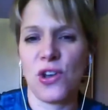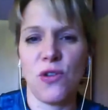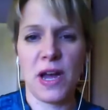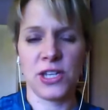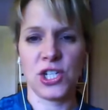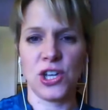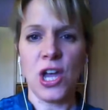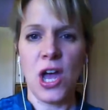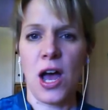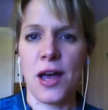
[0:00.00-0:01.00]
much.
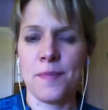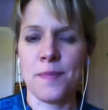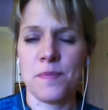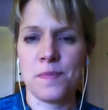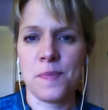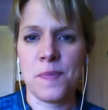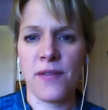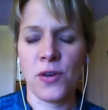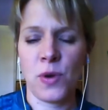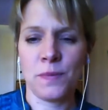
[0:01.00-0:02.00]

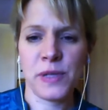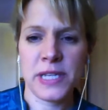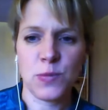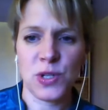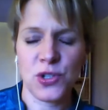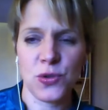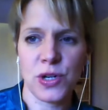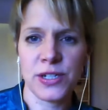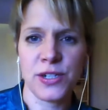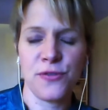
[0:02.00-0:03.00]
Everyone, please be
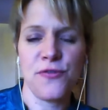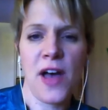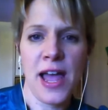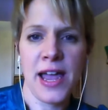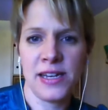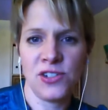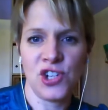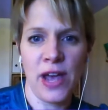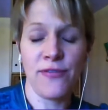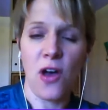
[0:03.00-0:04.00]
sure to find
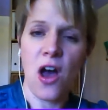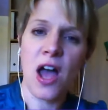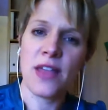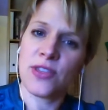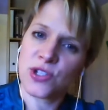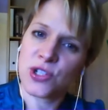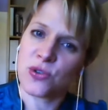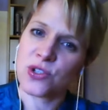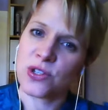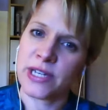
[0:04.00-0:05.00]
Jeff on the
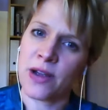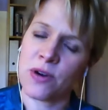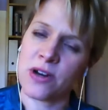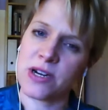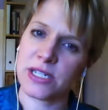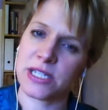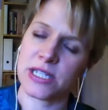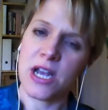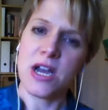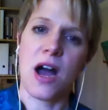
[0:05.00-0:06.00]
social networks.
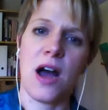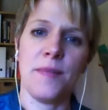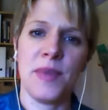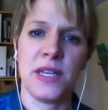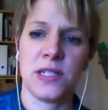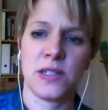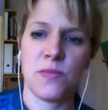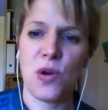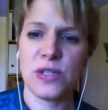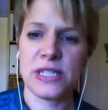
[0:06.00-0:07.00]
He's
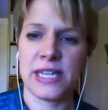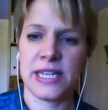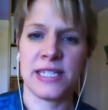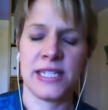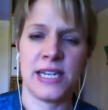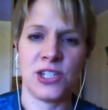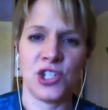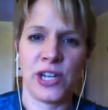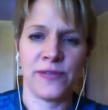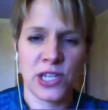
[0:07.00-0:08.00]
mostly listed as
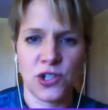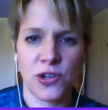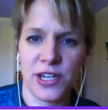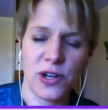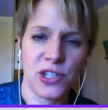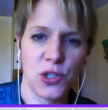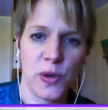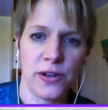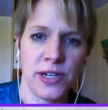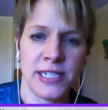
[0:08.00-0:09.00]
Jeff Tincher. I know on
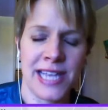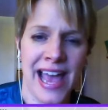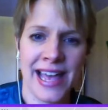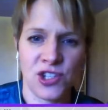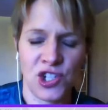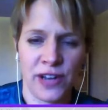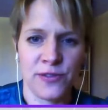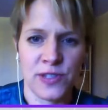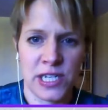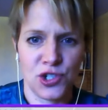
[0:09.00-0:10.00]
Twitter he's at
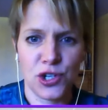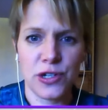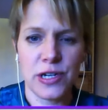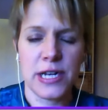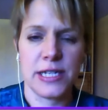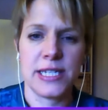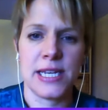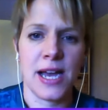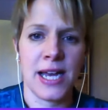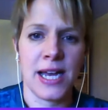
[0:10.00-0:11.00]
Jeff Tincher,
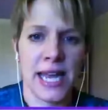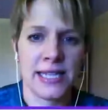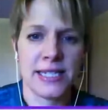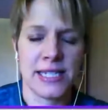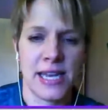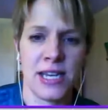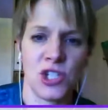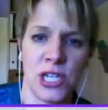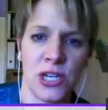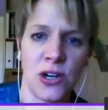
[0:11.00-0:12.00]

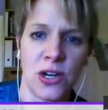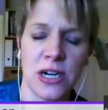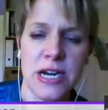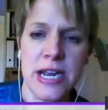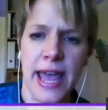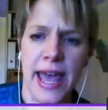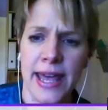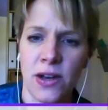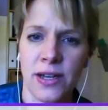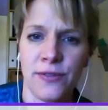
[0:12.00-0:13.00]
Tincher,
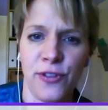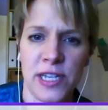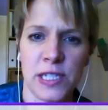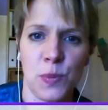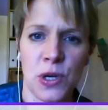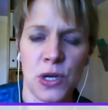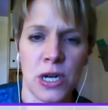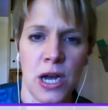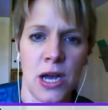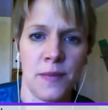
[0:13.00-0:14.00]
and on
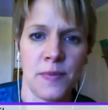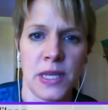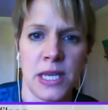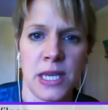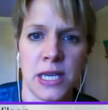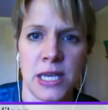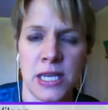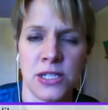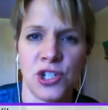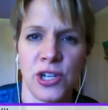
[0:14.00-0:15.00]
Facebook
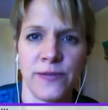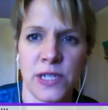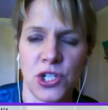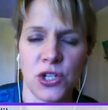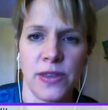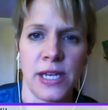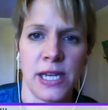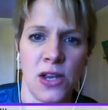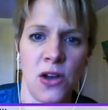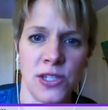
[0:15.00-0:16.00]
he is Jeff Tincher, and then
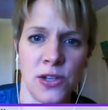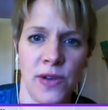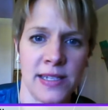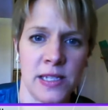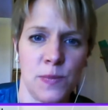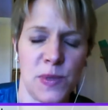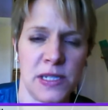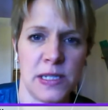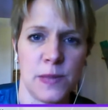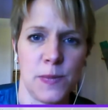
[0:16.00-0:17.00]
he also has his
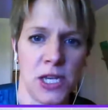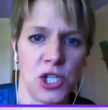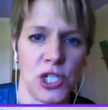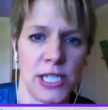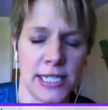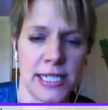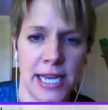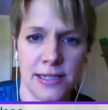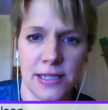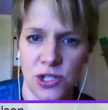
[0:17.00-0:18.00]
business page
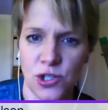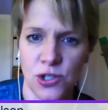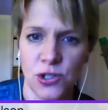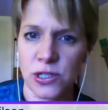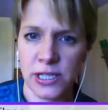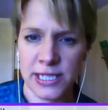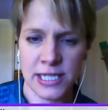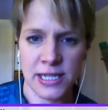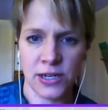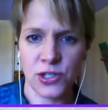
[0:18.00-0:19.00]
610 Digital
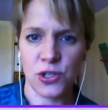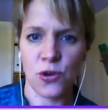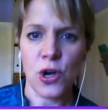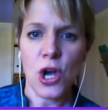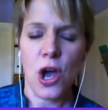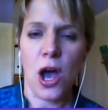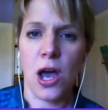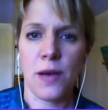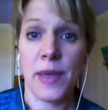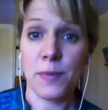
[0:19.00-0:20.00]
listed there. So,
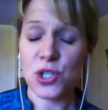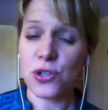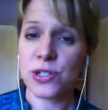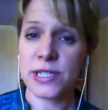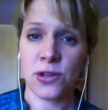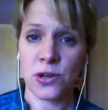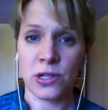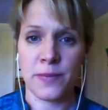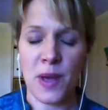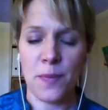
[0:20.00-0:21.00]
and be sure to
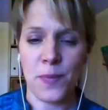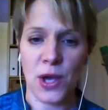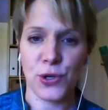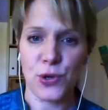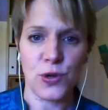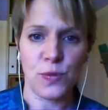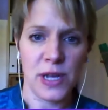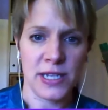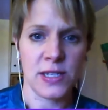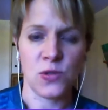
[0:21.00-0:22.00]
circle him up on Google
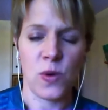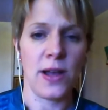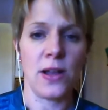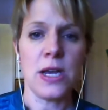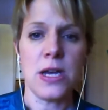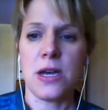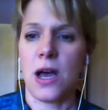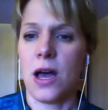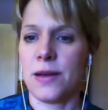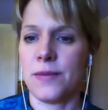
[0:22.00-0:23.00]
Plus as well.
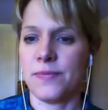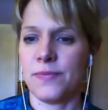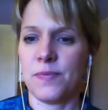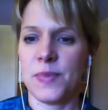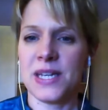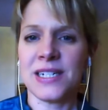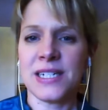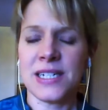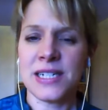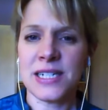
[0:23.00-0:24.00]

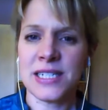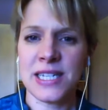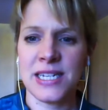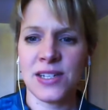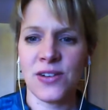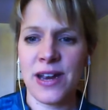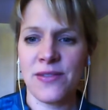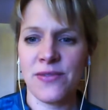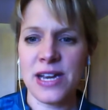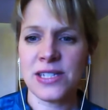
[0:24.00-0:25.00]
Because he's a
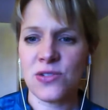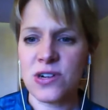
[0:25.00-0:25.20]
great resource,